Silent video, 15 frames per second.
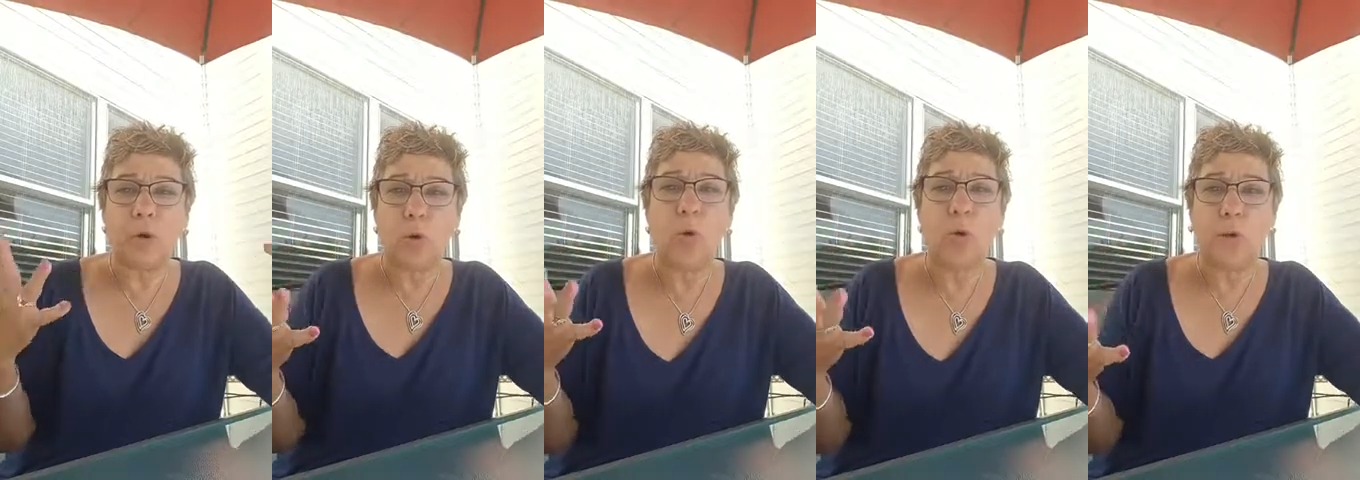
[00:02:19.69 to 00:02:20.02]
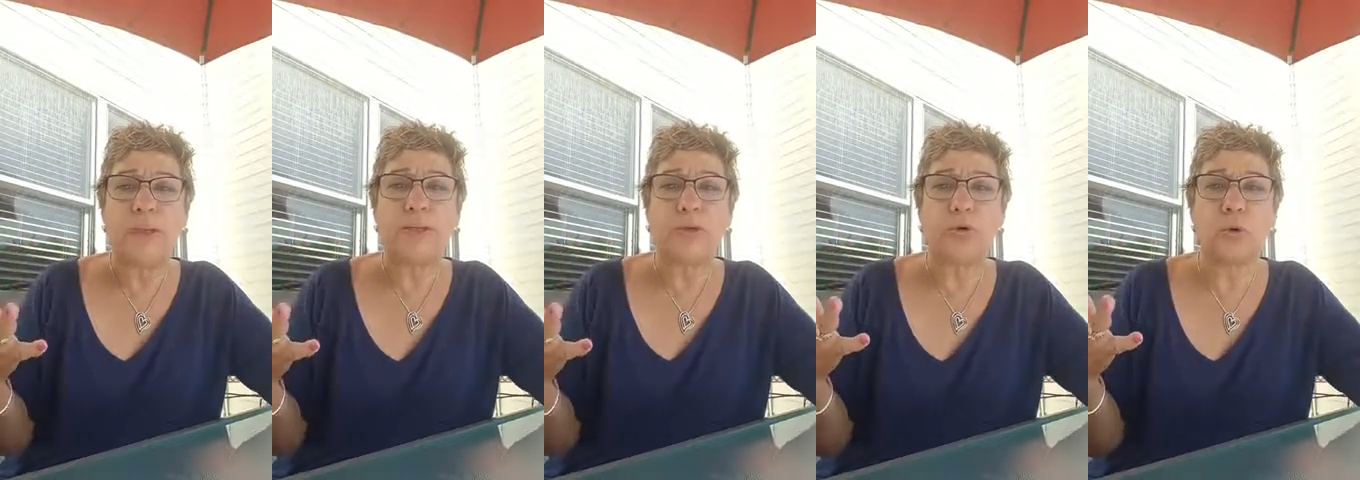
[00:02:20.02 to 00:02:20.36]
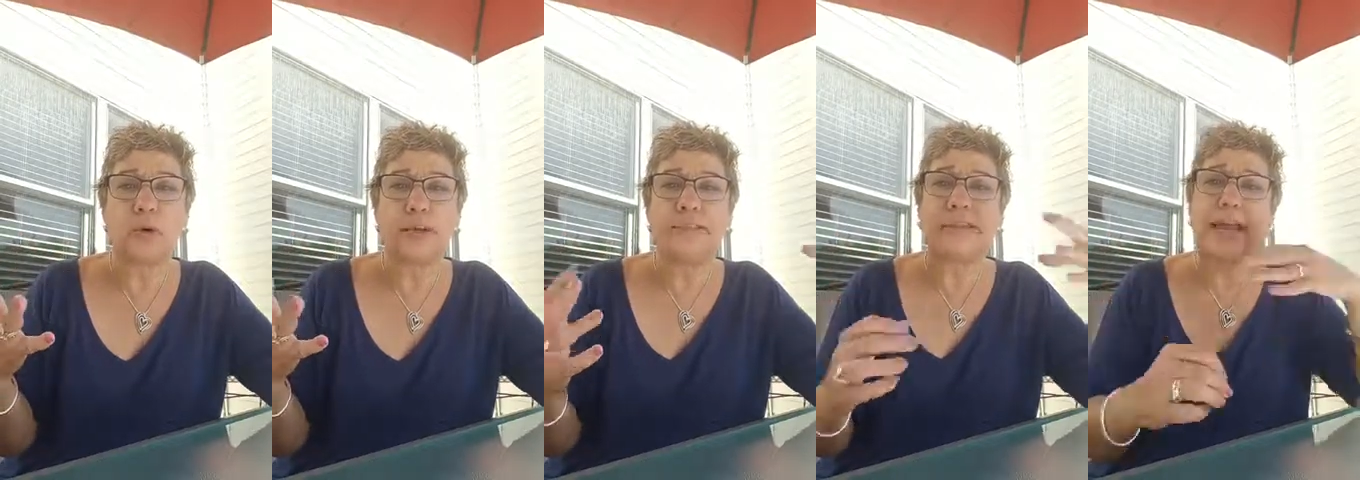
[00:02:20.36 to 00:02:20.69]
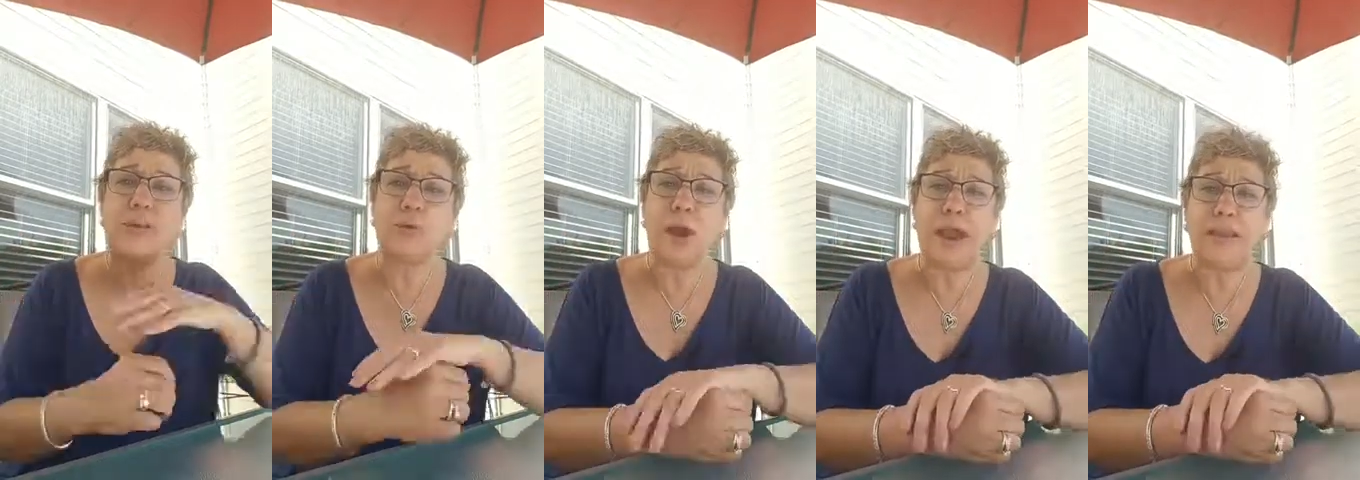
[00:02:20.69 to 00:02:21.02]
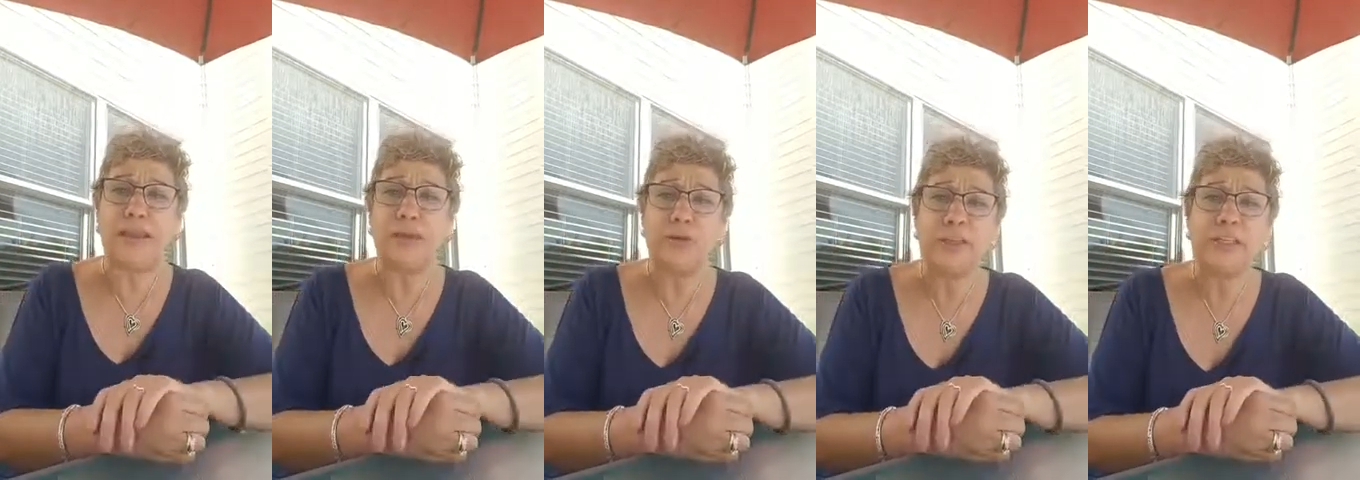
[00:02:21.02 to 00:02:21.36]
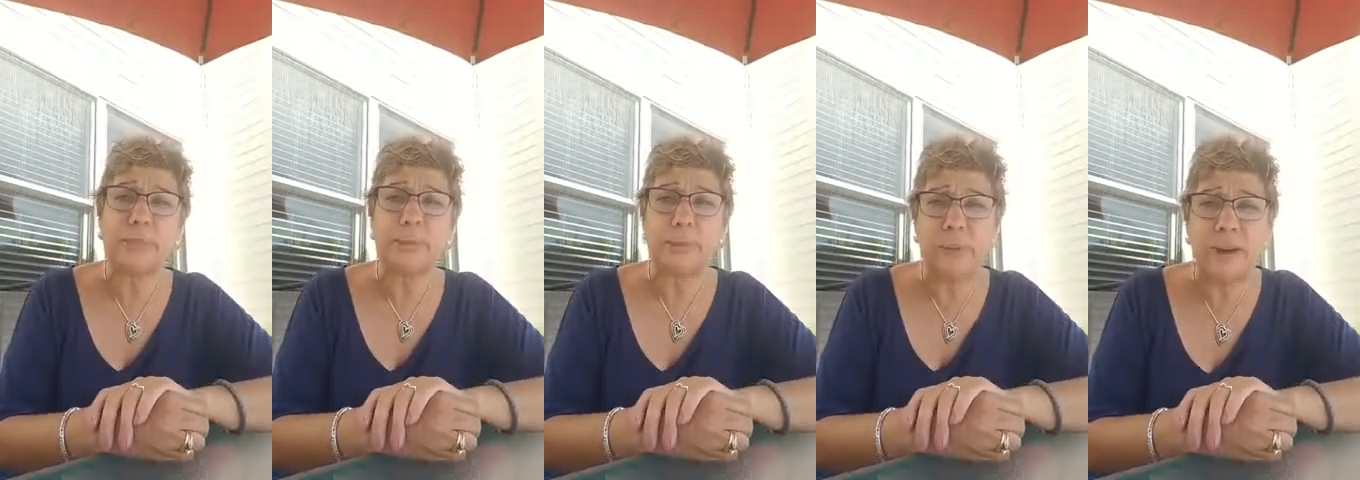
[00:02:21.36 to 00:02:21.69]
who is your audience. And you need
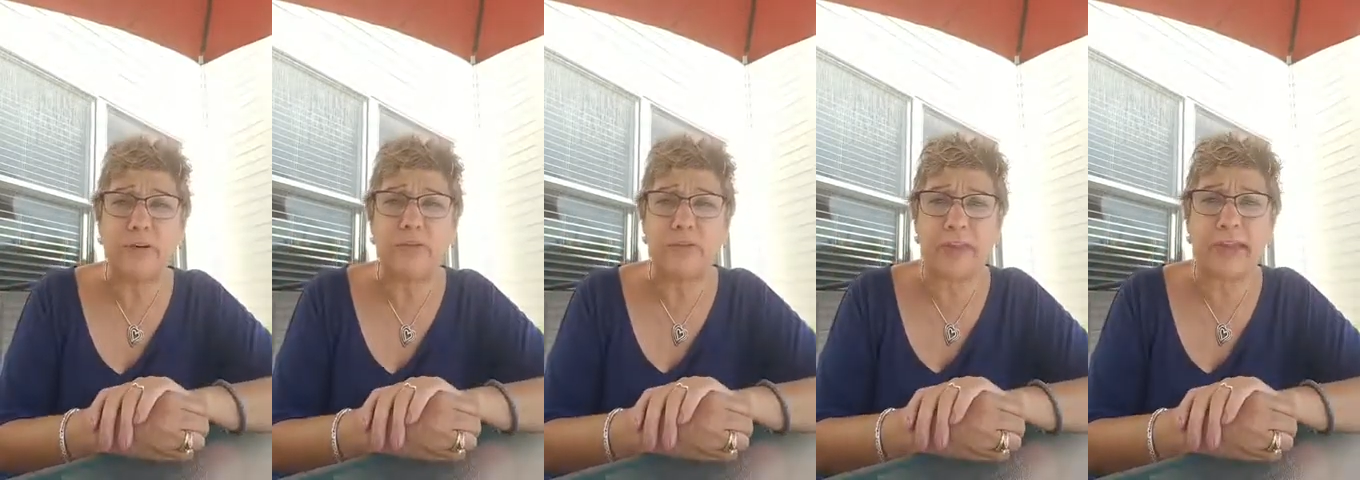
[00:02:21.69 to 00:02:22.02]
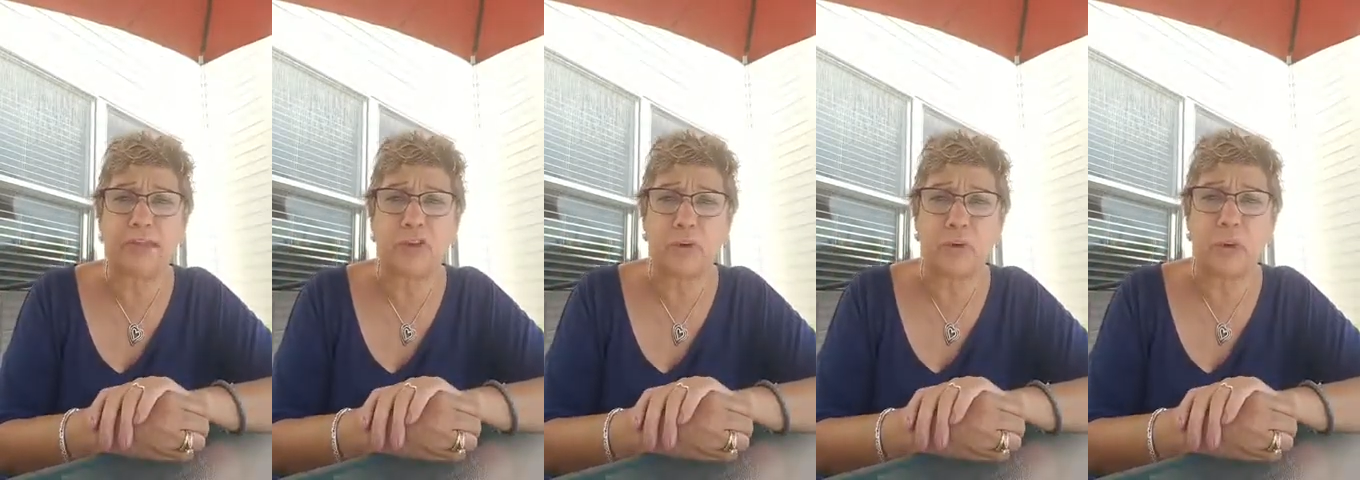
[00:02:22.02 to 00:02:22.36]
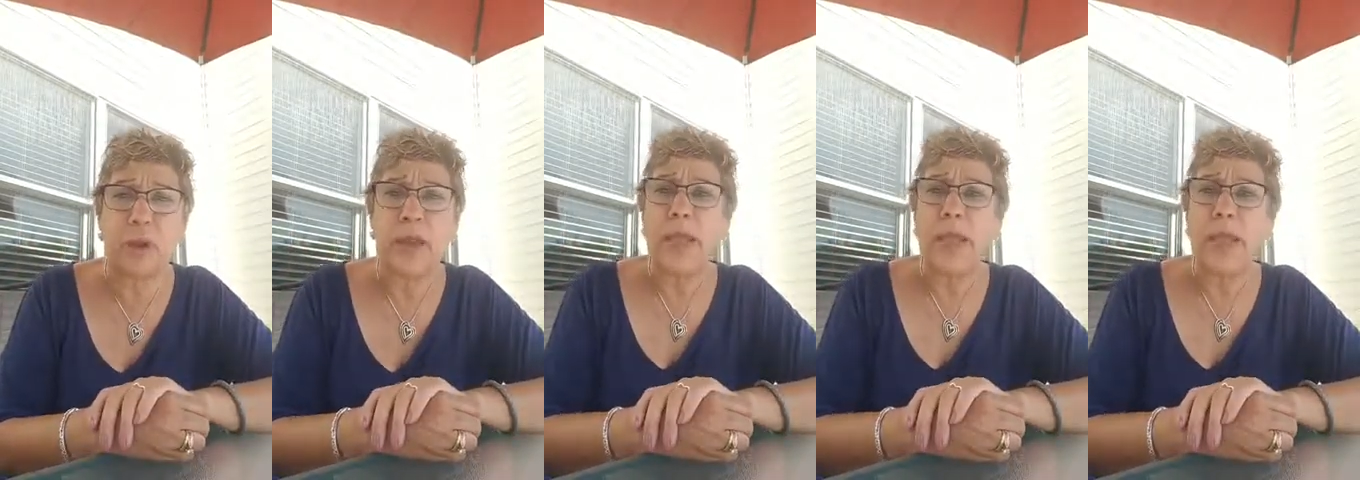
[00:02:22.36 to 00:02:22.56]
to prepare for that too.